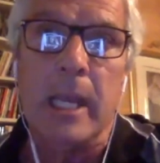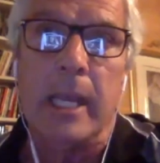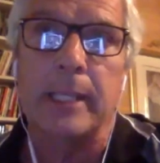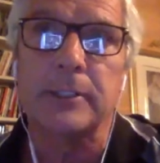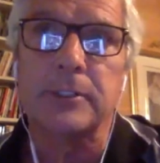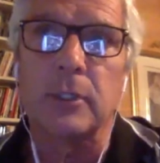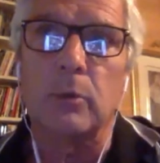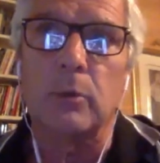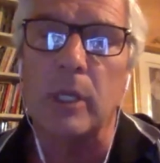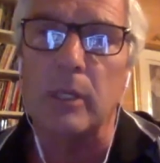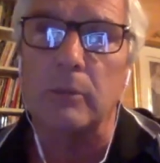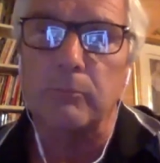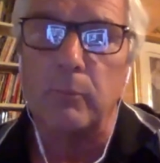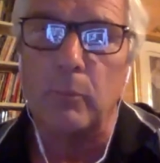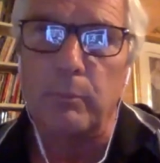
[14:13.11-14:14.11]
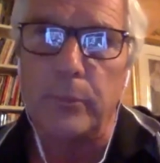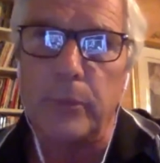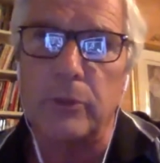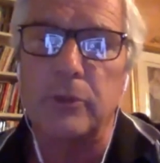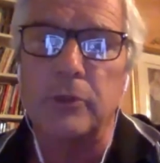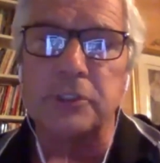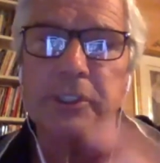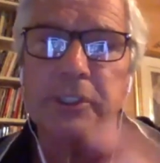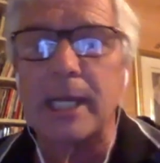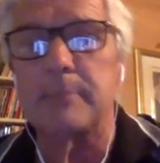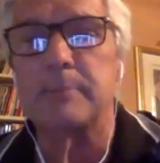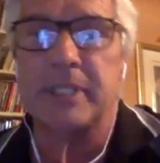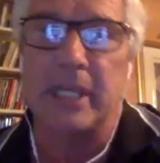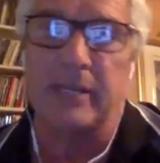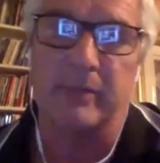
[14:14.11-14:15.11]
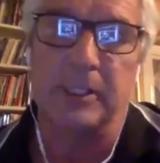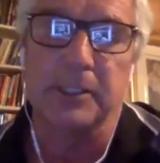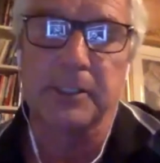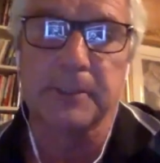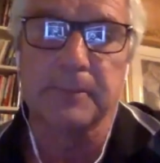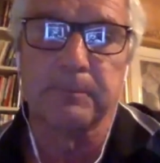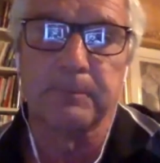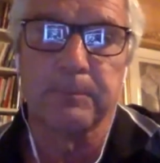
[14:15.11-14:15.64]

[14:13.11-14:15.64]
And so there's time savings.